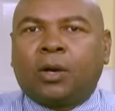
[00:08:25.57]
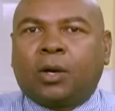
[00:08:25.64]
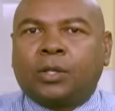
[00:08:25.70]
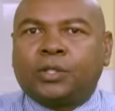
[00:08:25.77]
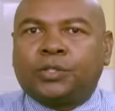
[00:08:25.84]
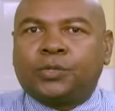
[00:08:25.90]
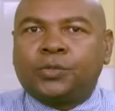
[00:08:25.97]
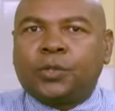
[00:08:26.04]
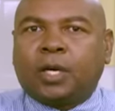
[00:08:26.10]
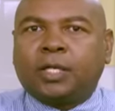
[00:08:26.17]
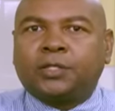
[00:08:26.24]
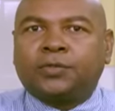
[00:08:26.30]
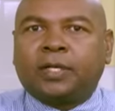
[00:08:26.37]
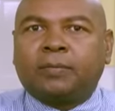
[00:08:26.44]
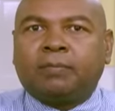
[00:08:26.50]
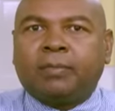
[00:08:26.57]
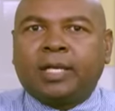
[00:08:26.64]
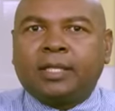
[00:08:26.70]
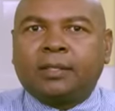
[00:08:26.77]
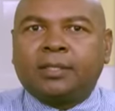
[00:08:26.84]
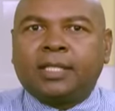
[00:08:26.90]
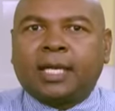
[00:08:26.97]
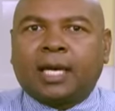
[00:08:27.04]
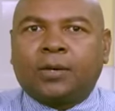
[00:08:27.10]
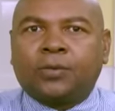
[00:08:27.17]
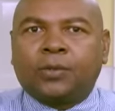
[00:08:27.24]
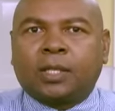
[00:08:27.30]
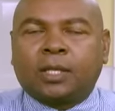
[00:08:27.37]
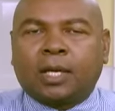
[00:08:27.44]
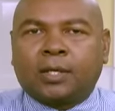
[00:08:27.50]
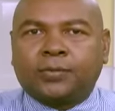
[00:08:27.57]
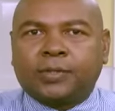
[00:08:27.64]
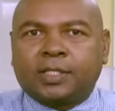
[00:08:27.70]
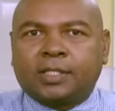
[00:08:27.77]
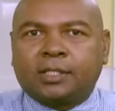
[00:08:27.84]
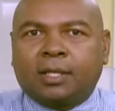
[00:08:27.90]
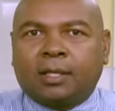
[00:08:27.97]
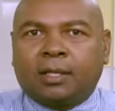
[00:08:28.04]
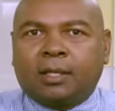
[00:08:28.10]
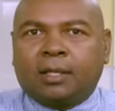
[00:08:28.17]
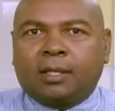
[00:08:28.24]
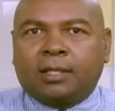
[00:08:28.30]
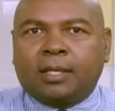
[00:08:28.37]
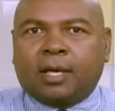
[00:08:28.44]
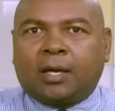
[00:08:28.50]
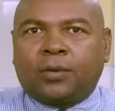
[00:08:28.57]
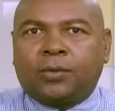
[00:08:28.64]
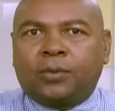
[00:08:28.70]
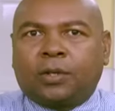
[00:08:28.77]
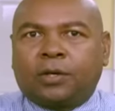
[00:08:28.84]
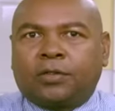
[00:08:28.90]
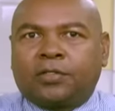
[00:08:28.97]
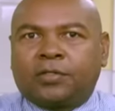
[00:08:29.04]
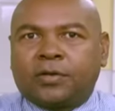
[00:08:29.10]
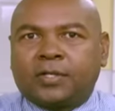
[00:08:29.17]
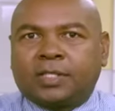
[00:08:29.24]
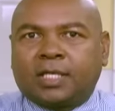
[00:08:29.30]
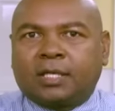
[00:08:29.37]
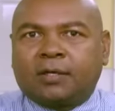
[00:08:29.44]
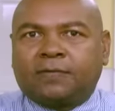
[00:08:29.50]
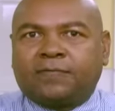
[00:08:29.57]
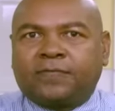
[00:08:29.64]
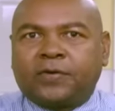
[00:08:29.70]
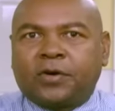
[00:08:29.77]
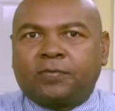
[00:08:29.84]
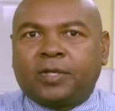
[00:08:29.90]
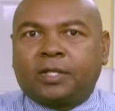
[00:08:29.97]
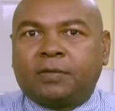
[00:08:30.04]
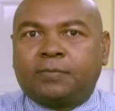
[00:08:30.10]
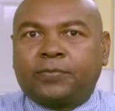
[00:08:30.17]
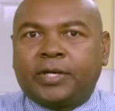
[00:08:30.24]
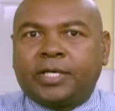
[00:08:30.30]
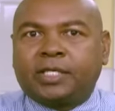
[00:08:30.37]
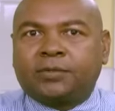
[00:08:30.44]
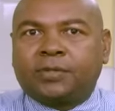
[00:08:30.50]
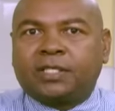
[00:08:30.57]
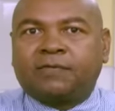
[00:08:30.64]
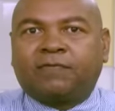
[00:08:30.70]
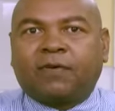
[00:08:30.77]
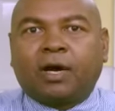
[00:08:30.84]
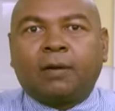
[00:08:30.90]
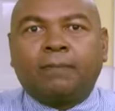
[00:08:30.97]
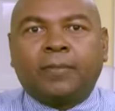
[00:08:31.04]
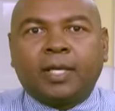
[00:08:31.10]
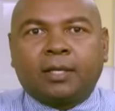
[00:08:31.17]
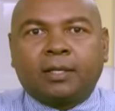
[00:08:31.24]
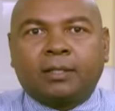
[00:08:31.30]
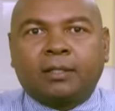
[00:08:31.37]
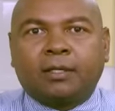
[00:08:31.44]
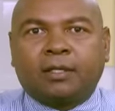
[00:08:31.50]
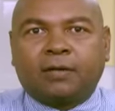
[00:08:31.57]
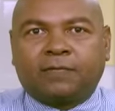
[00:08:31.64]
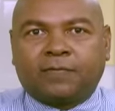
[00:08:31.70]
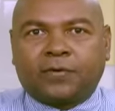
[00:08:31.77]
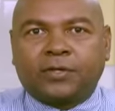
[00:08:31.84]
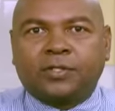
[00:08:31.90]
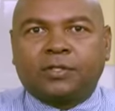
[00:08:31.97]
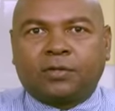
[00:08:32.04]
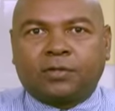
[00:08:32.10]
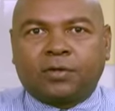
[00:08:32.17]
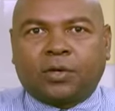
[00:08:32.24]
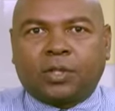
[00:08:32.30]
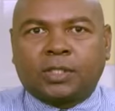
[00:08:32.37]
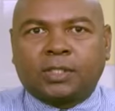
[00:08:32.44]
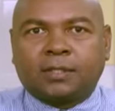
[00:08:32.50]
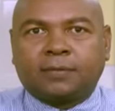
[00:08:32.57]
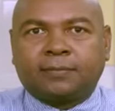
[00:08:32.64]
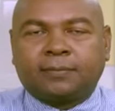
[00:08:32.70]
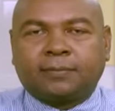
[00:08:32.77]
on 200 million Yahoo accounts. Yahoo on Thursday confirmed the breach was far bigger than first thought.